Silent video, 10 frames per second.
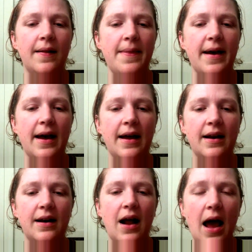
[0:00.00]

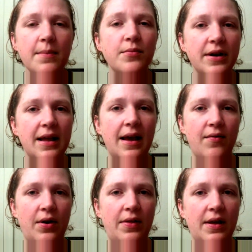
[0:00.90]
that I'm reading
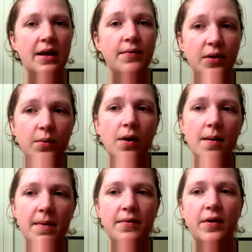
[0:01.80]
everything. If you are
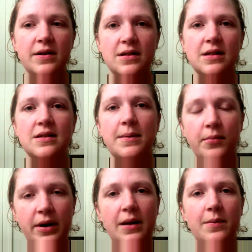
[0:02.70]
on my friends list, I'm
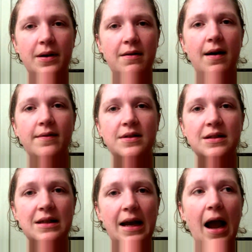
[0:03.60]
reading what you have to
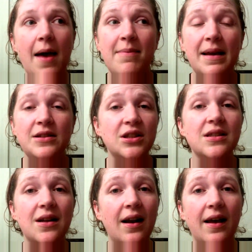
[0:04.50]
say. I may
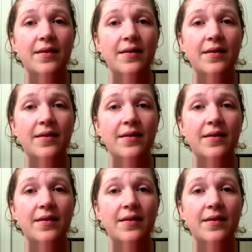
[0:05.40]
just not